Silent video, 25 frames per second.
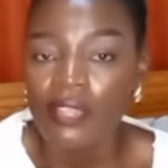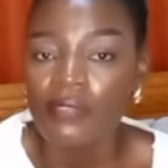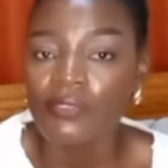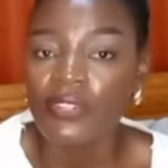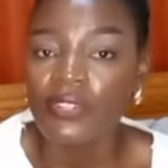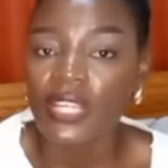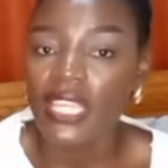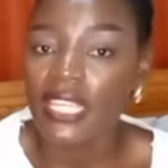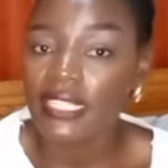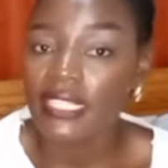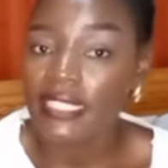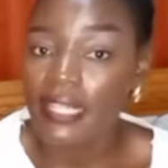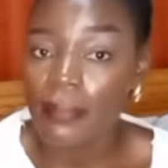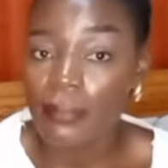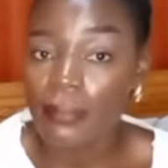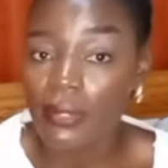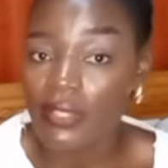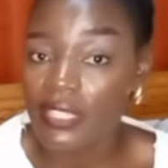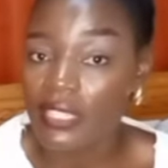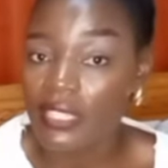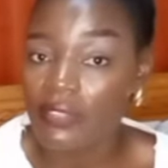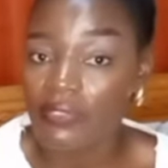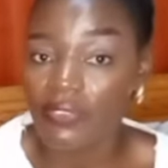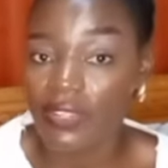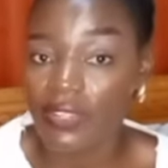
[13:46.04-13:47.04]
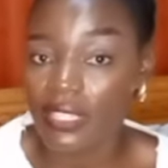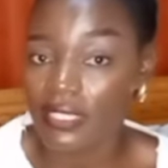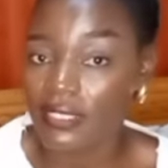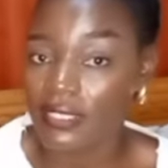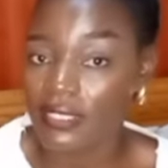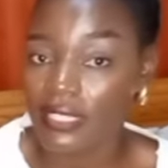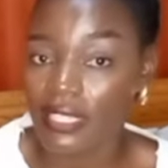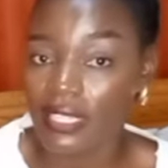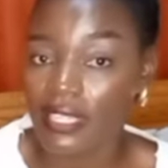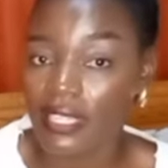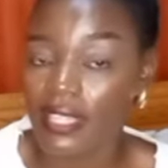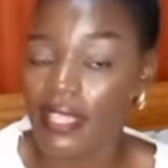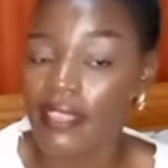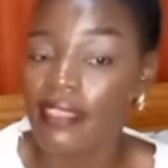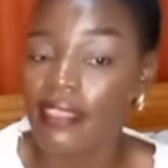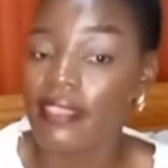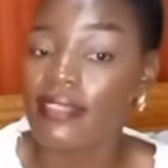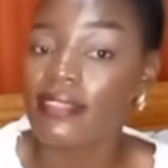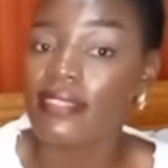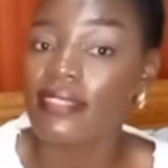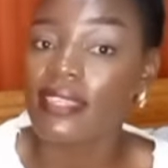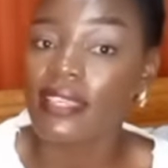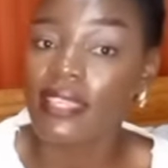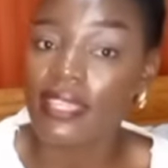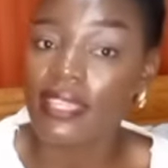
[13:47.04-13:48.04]
Forget about the first day. The
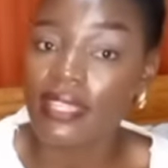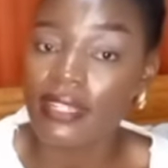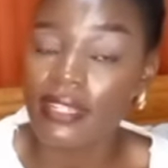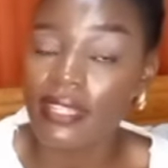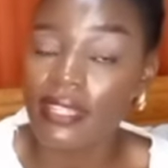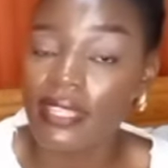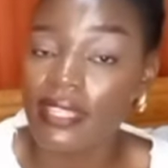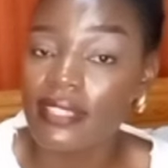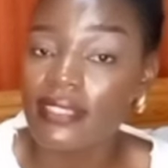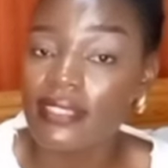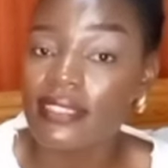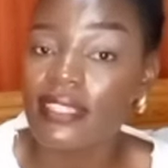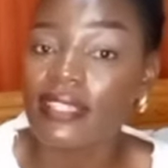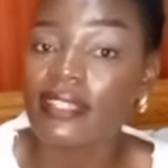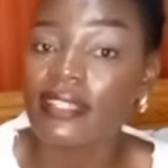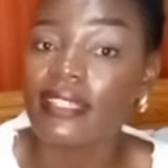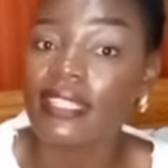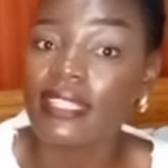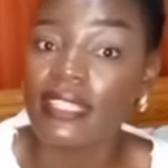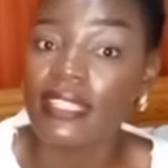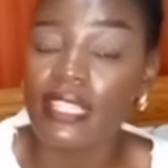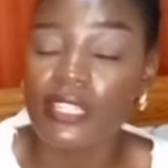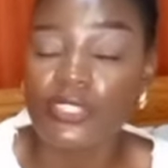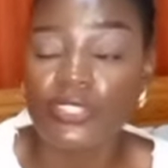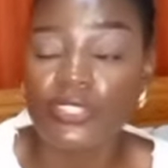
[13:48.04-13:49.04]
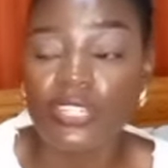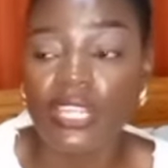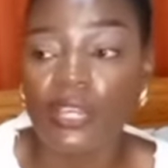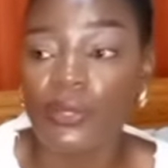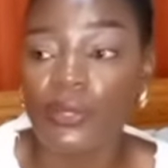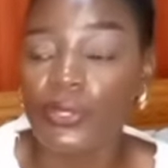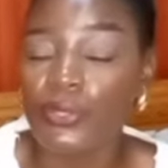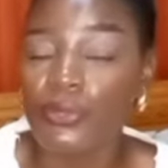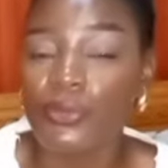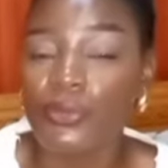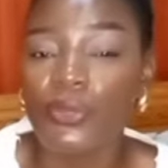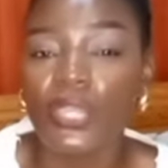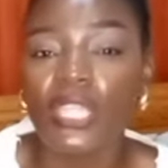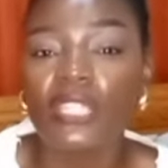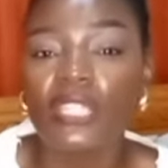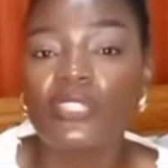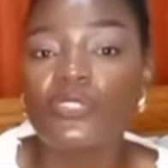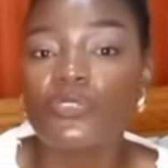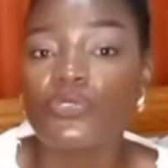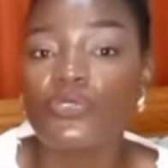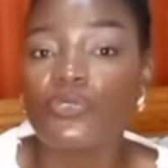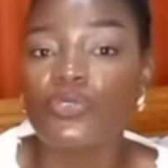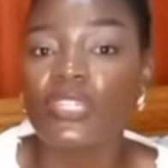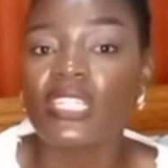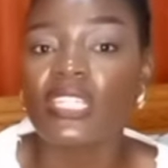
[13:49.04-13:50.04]
second day is the day that now you're going
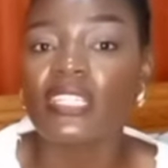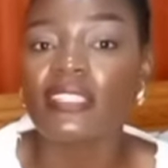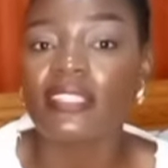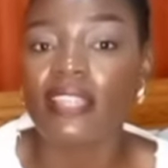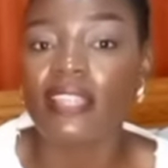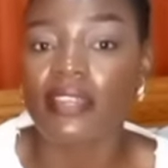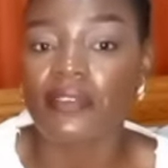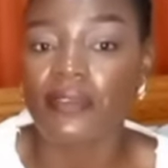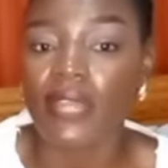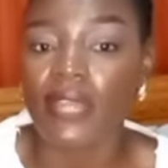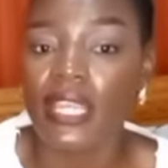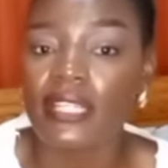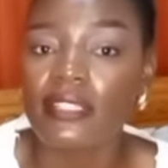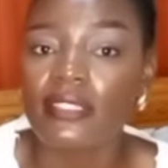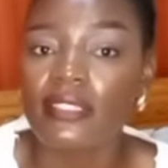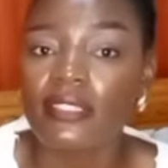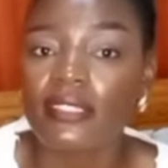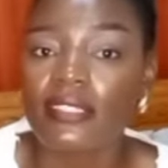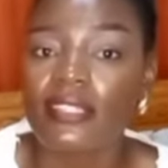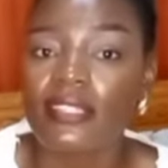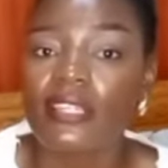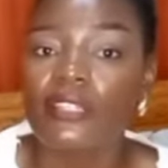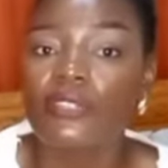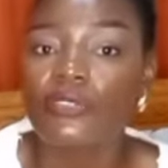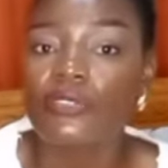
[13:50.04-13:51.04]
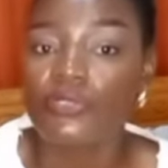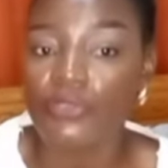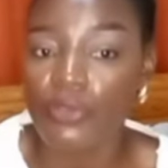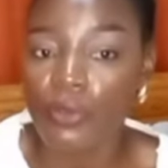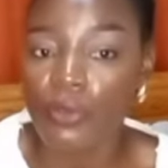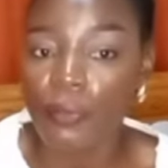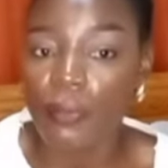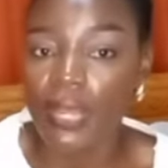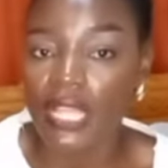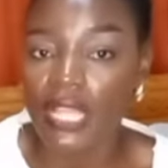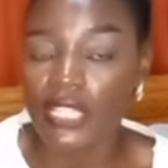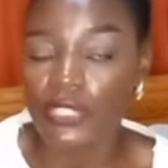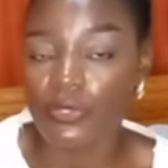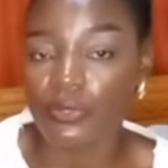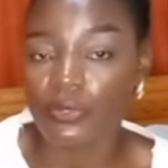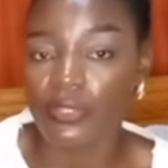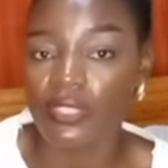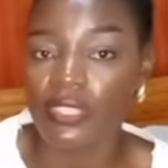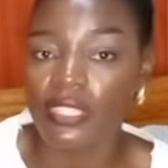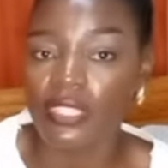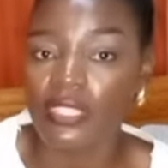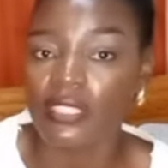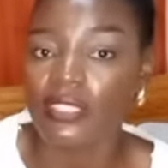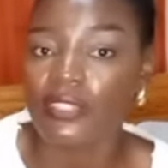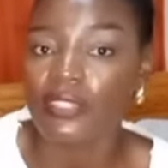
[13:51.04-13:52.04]
to interact so much
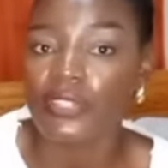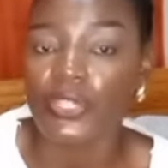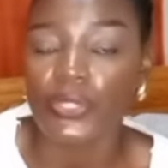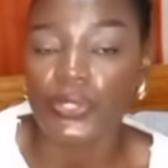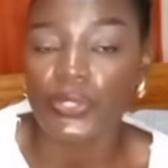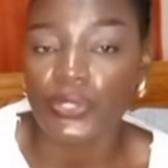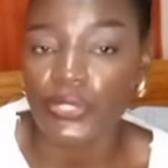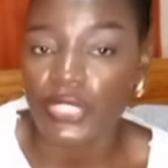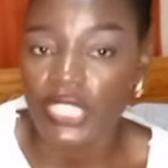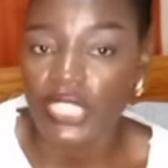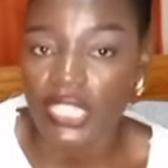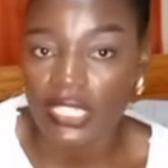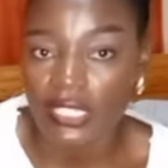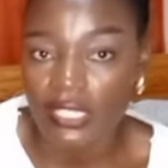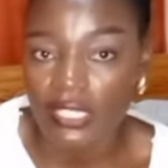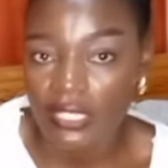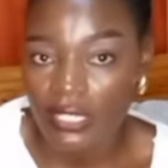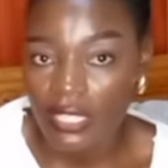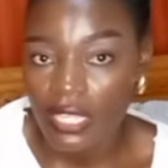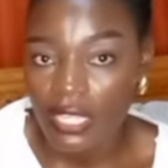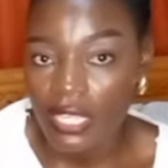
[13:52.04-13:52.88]
with these recruiters.